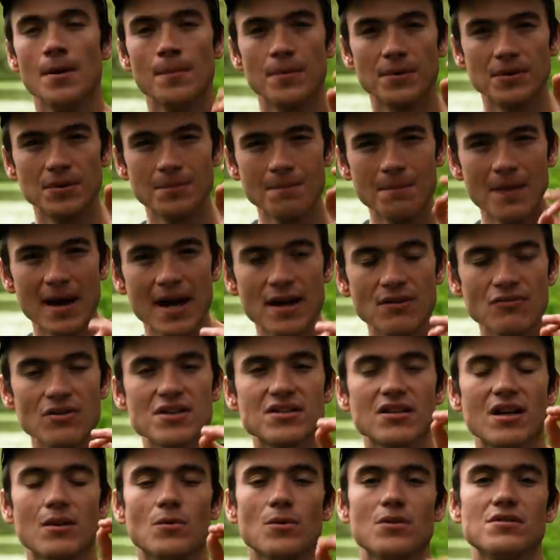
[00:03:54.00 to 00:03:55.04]
But the main
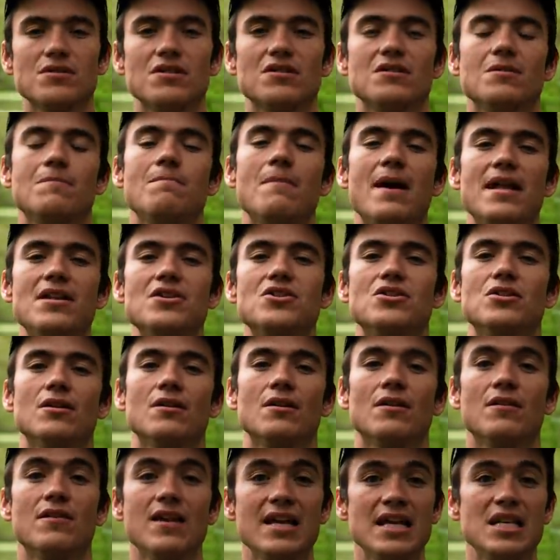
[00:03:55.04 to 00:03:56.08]
reason I wanted to
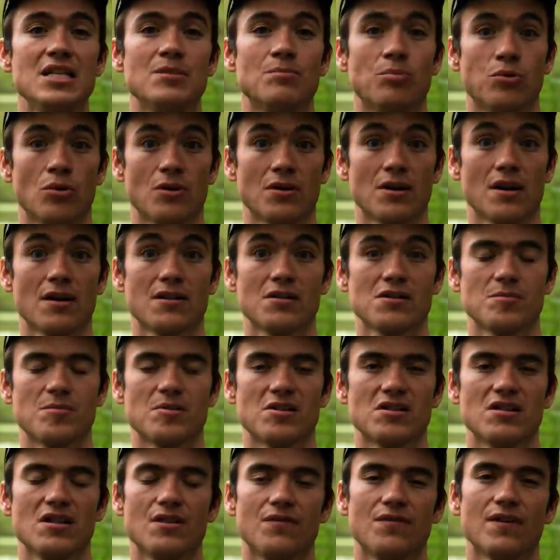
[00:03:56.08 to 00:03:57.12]
mention these products
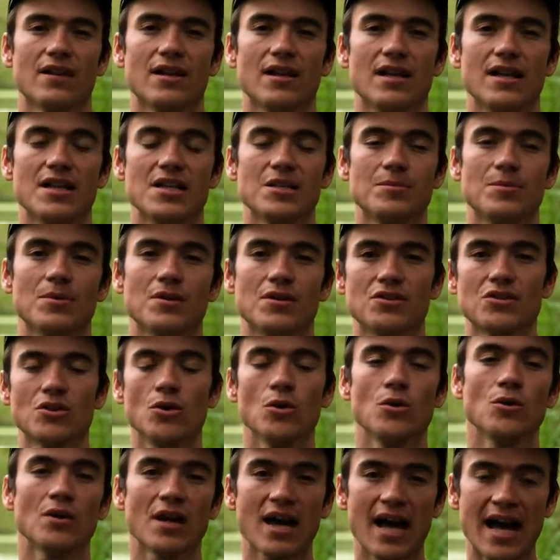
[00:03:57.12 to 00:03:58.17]
specifically is because
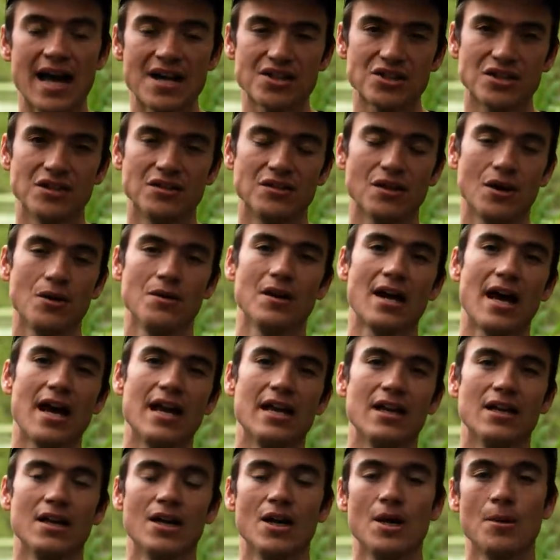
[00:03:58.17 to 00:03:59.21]
Corda actually
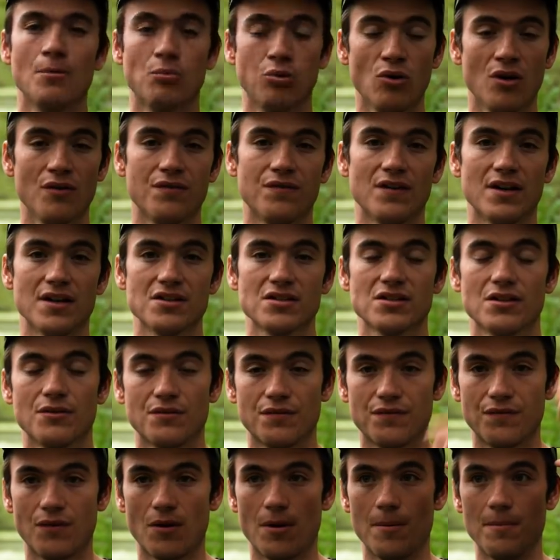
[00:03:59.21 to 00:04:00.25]
donate profits
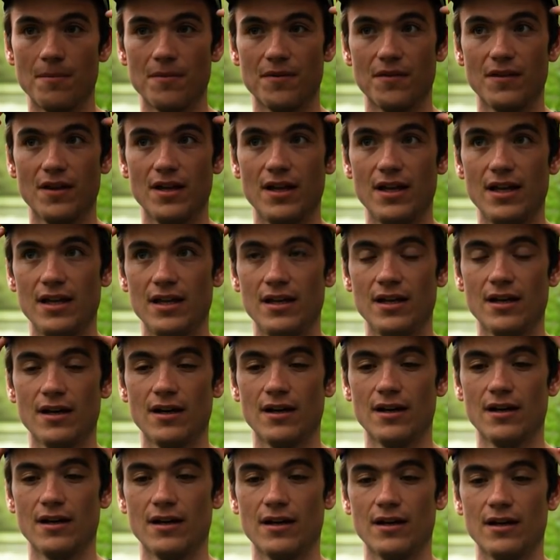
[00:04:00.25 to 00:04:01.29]
from the
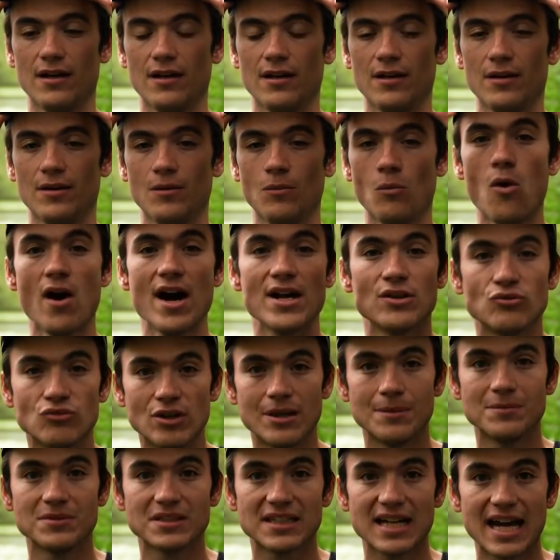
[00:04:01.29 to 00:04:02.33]

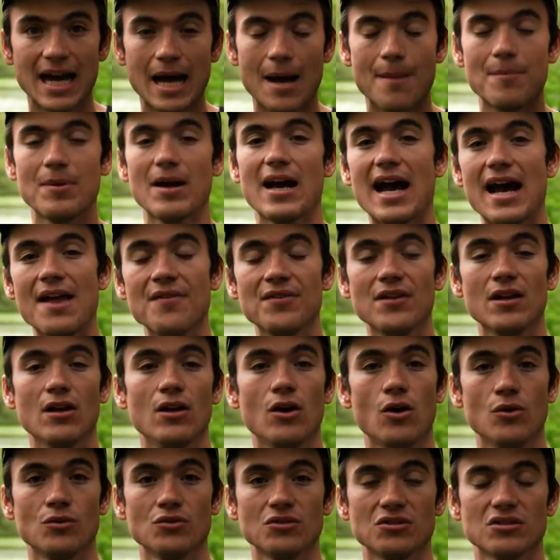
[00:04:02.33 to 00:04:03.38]
wide-rimmed cap and the
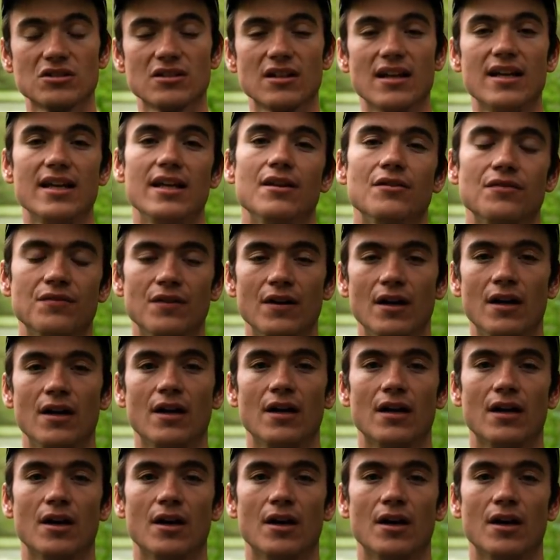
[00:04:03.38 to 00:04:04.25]
long sleeve